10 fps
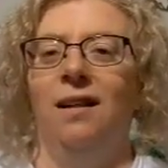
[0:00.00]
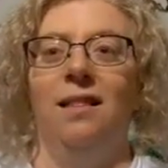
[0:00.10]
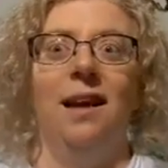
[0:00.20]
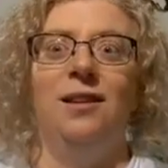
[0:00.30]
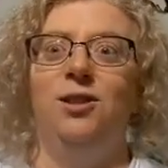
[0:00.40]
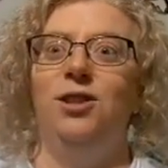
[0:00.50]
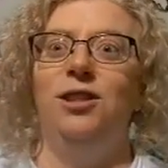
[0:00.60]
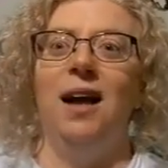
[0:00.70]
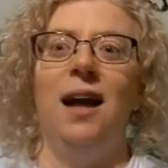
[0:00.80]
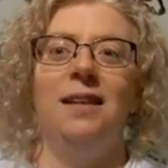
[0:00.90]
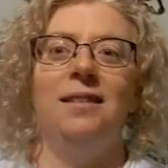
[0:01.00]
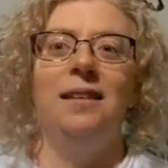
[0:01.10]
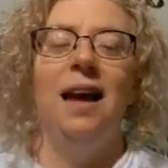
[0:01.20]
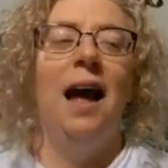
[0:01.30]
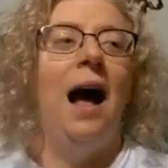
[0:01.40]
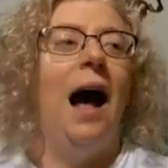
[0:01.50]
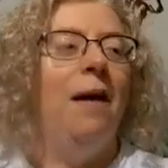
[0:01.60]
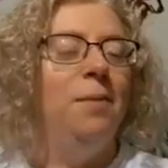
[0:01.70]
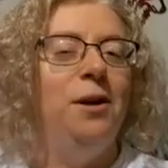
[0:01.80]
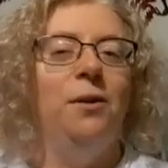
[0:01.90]
like just
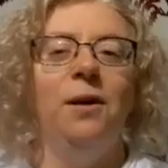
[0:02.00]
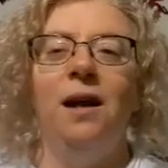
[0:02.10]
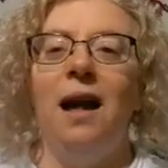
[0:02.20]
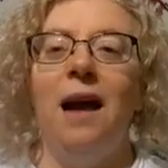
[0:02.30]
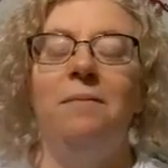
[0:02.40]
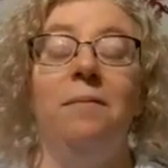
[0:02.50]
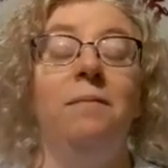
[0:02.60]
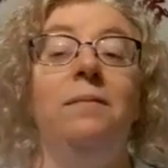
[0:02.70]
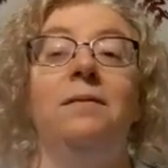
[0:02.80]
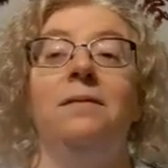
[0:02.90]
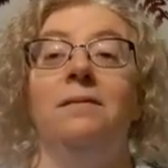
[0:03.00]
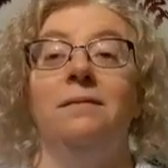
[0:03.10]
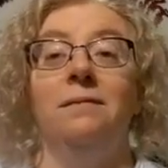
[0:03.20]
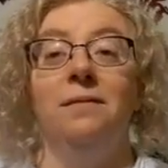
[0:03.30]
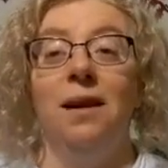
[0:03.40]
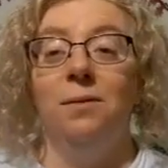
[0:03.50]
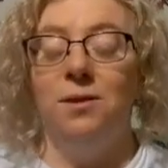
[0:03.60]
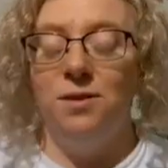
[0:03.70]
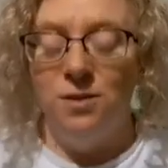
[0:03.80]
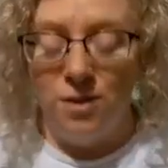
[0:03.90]
I've been doing all I. Mm, it was
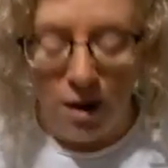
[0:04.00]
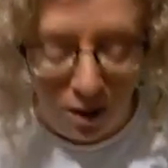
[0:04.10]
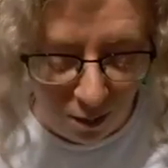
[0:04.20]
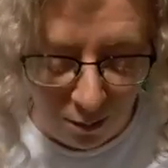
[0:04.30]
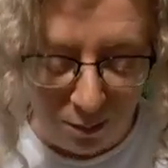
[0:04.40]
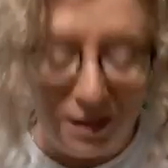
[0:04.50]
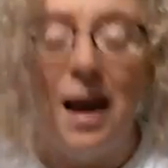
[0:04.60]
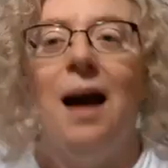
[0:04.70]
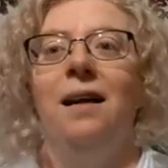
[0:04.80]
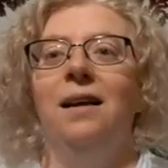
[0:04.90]
so yeah.